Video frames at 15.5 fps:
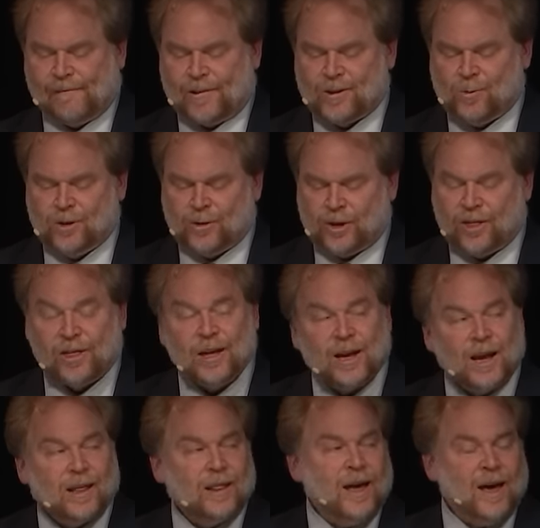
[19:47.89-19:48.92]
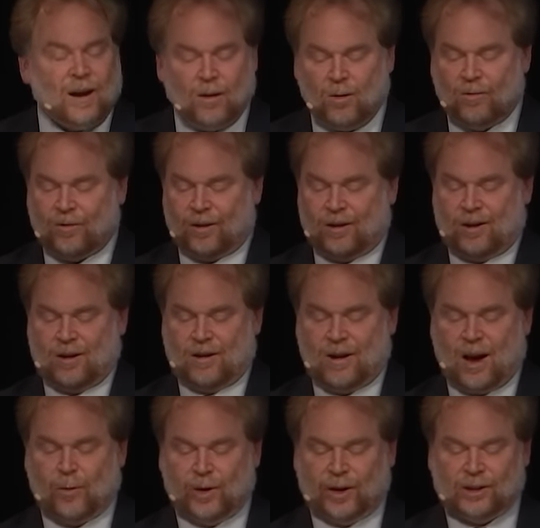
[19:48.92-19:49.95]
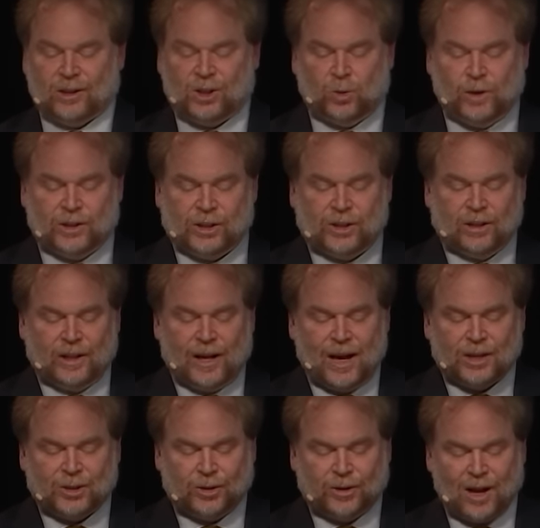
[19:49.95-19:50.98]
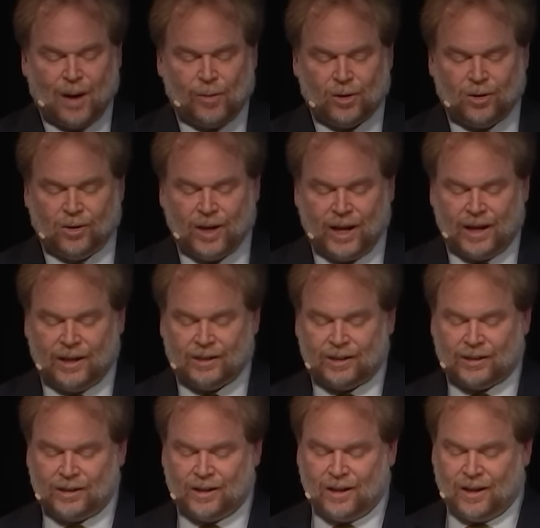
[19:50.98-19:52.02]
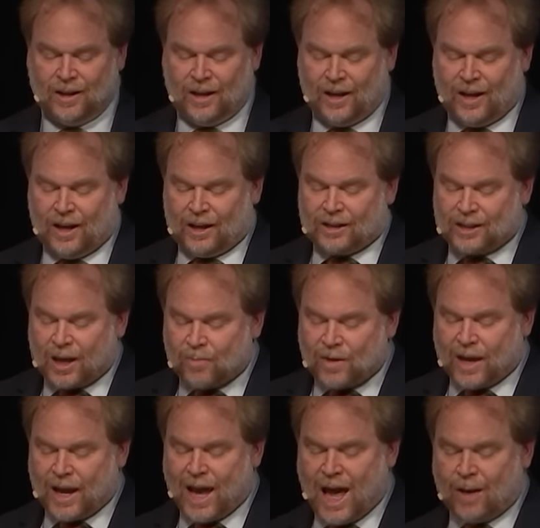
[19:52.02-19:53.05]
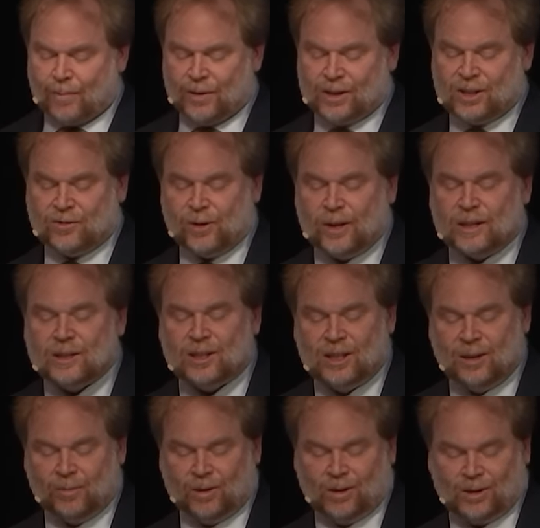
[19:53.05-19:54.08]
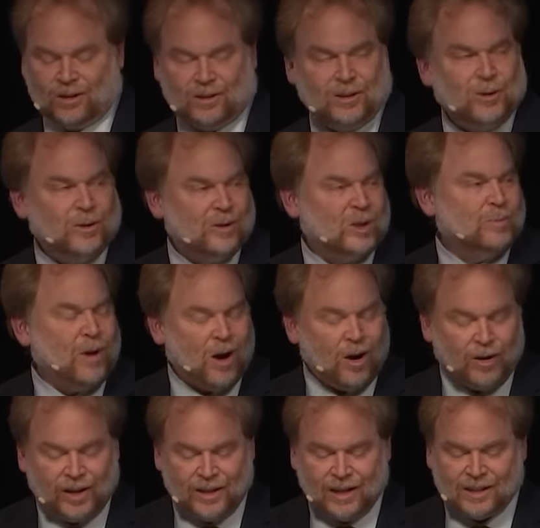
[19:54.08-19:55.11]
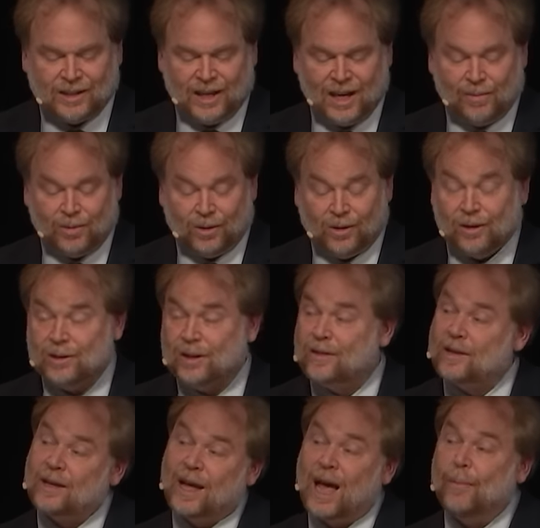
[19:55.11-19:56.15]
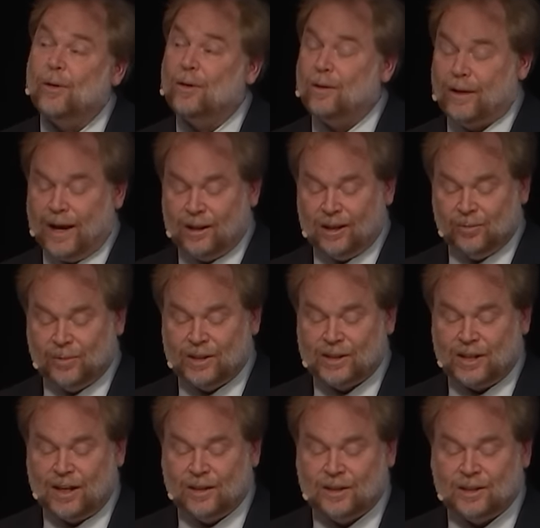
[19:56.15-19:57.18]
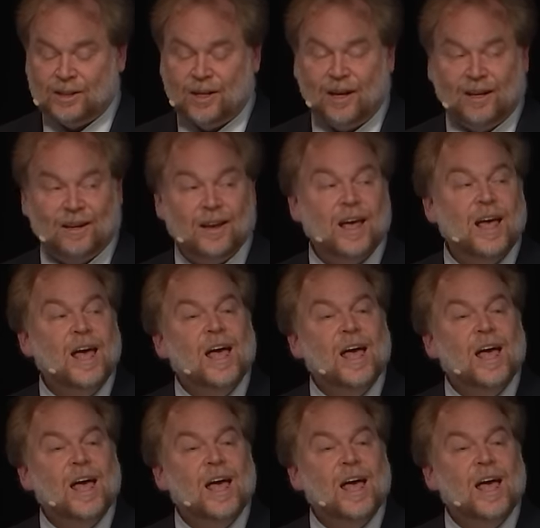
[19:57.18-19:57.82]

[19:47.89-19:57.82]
So when we were thinking that over, now we can switch to the astronomical case. Something happens very similar to this party example to the chemical elements on the sun.